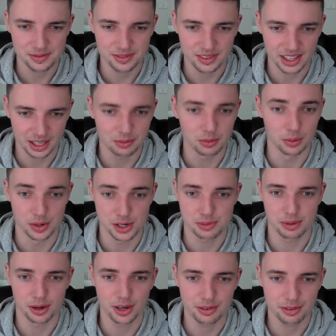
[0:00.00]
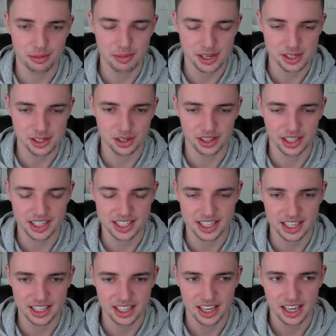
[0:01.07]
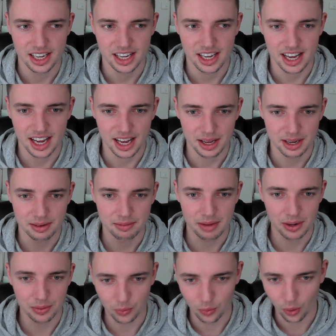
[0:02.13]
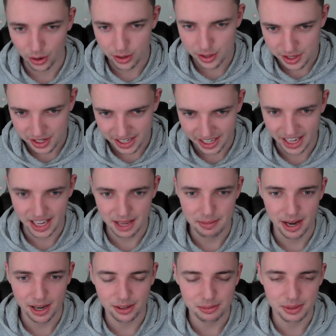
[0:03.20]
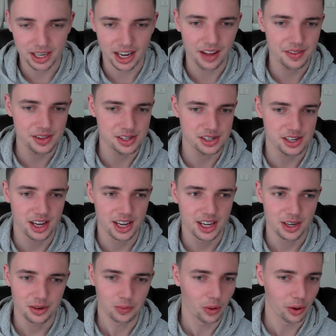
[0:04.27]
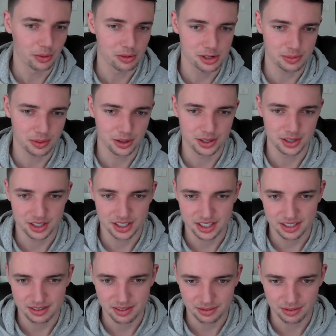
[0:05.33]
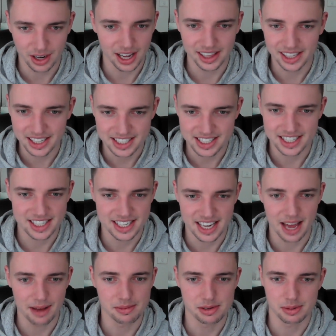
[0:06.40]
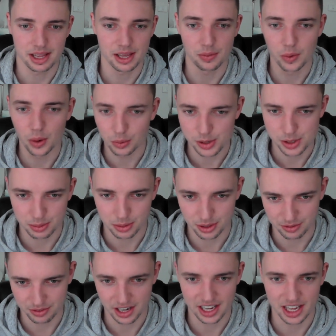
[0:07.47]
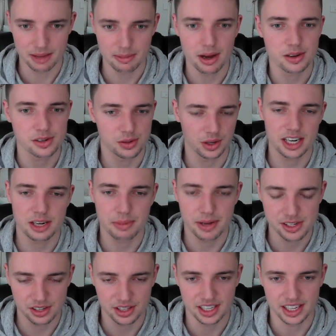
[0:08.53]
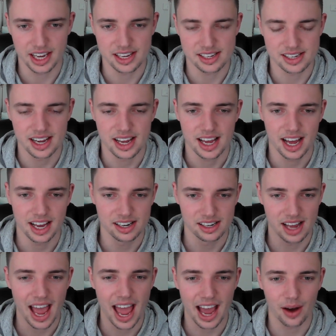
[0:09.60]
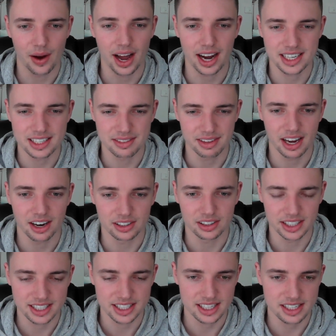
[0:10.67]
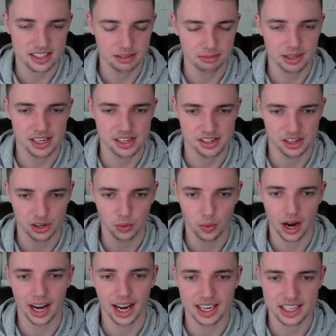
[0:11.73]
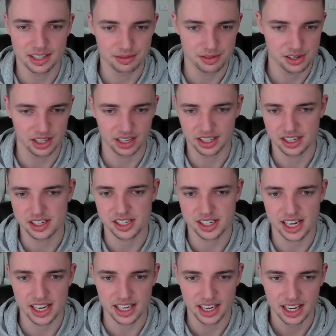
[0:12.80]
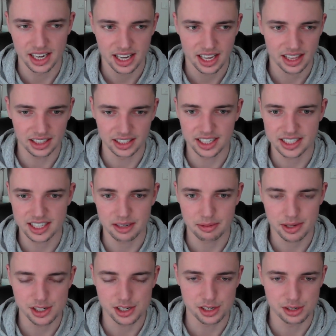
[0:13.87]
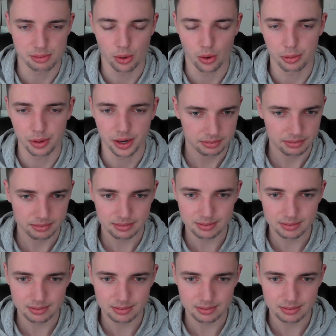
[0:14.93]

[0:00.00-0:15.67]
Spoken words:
will respond if you message on LinkedIn and won't in email, but others won't respond via LinkedIn DMs, but they will respond via email. So it kind of depends on the guest and how active they are on LinkedIn. Some guests are quite active, so they're going to see the LinkedIn messages more, but